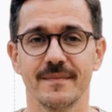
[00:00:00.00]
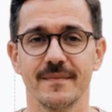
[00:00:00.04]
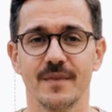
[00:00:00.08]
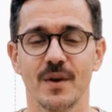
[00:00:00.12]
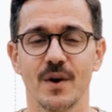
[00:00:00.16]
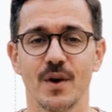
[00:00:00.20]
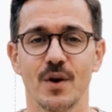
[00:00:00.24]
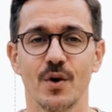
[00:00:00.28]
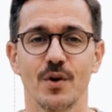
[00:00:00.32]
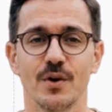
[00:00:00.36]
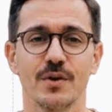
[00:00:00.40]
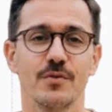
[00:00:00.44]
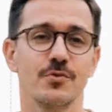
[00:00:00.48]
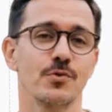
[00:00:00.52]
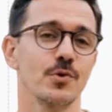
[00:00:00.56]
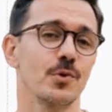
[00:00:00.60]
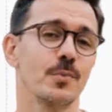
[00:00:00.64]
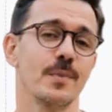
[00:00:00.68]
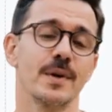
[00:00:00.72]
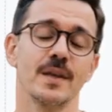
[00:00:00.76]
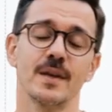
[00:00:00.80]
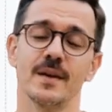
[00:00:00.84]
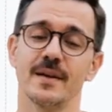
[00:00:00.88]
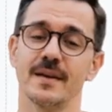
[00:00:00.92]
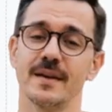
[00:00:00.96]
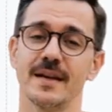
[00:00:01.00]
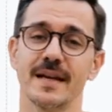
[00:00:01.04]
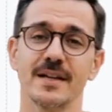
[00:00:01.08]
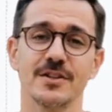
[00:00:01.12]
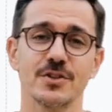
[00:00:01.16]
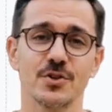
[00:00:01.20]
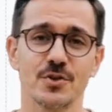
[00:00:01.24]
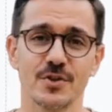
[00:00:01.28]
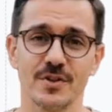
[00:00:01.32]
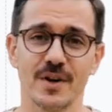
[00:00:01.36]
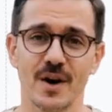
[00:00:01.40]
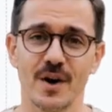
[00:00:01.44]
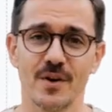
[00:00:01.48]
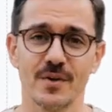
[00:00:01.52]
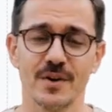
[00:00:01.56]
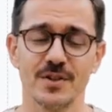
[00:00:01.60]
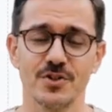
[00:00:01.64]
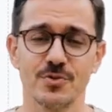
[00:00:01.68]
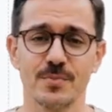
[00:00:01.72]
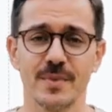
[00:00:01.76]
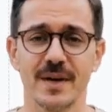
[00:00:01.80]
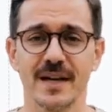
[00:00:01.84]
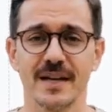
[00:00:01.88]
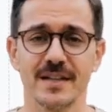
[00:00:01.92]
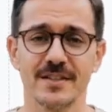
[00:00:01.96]
The heart of Lumina is your
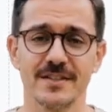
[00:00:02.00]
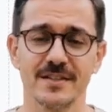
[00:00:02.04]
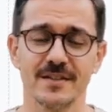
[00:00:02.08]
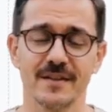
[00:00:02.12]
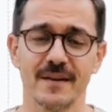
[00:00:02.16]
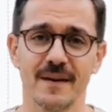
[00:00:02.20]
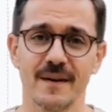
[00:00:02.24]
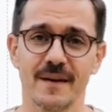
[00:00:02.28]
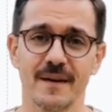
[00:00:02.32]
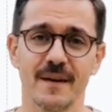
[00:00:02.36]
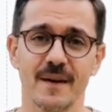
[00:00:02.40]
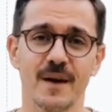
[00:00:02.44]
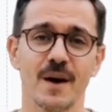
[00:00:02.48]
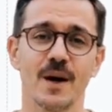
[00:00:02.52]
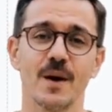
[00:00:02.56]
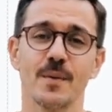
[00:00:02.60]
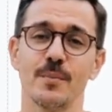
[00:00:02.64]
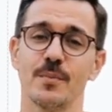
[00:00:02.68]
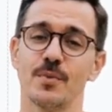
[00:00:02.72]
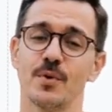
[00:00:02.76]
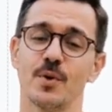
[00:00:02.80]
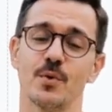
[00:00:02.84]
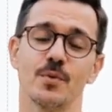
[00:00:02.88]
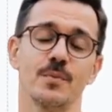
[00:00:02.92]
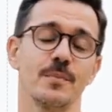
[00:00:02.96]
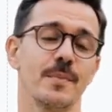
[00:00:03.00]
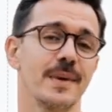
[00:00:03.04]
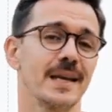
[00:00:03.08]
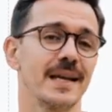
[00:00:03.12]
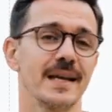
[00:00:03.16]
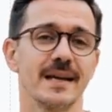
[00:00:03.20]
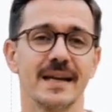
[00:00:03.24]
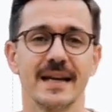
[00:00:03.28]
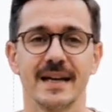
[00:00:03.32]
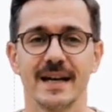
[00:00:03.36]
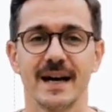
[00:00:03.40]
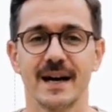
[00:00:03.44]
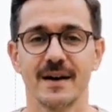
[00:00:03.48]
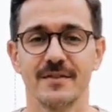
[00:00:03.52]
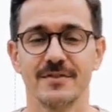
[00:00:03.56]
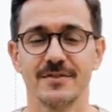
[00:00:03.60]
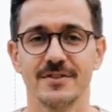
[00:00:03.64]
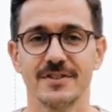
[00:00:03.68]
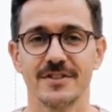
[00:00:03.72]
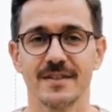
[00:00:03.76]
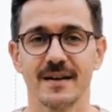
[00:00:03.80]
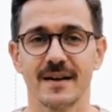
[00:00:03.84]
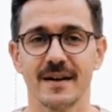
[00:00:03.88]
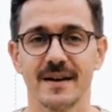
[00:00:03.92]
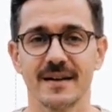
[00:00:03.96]
knowledge base. Upload
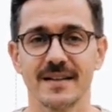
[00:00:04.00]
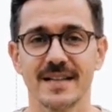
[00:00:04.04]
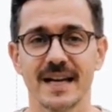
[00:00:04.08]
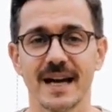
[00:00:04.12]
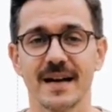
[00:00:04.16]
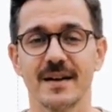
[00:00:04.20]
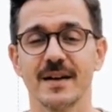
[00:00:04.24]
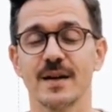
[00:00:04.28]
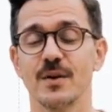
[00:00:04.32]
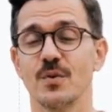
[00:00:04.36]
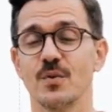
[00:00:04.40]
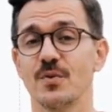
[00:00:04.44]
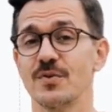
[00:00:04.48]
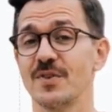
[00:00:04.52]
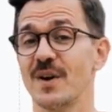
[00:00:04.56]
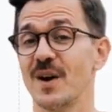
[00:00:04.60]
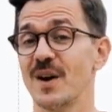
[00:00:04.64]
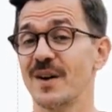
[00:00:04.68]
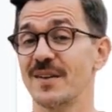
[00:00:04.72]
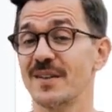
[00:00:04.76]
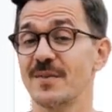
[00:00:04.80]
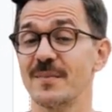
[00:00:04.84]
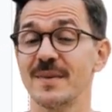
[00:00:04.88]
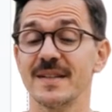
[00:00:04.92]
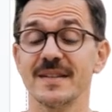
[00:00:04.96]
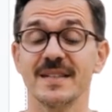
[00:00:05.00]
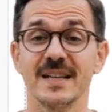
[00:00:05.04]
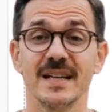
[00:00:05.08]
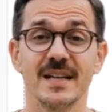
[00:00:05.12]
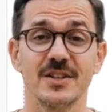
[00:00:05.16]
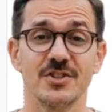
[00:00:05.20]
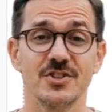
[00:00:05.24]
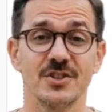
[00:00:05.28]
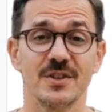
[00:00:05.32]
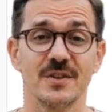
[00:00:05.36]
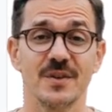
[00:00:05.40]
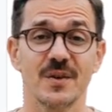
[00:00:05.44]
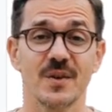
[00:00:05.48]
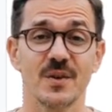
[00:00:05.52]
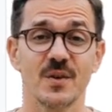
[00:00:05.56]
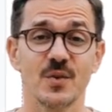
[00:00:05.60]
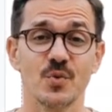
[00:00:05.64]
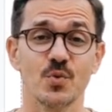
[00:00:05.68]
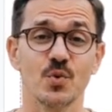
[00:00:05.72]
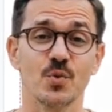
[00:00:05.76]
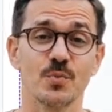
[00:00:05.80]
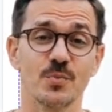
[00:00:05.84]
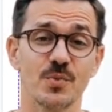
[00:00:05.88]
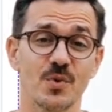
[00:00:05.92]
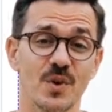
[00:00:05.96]
PDFs, technical documentation,
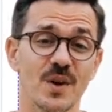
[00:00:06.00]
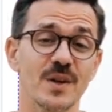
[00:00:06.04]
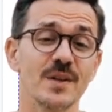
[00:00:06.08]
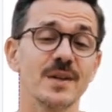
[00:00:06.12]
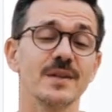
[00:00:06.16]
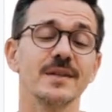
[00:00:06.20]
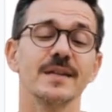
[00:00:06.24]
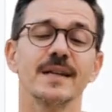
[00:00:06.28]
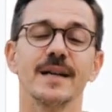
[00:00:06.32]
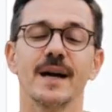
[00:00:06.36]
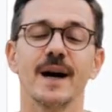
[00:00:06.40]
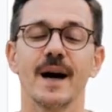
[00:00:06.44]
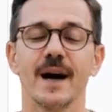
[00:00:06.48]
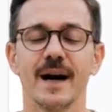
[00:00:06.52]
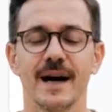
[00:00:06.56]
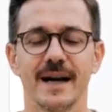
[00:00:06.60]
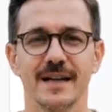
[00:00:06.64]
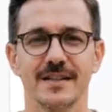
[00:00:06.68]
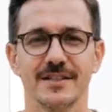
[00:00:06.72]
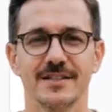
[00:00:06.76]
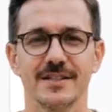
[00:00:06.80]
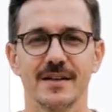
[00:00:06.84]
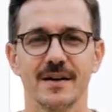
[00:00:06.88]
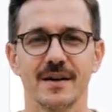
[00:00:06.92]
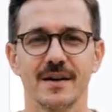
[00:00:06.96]
or product guides.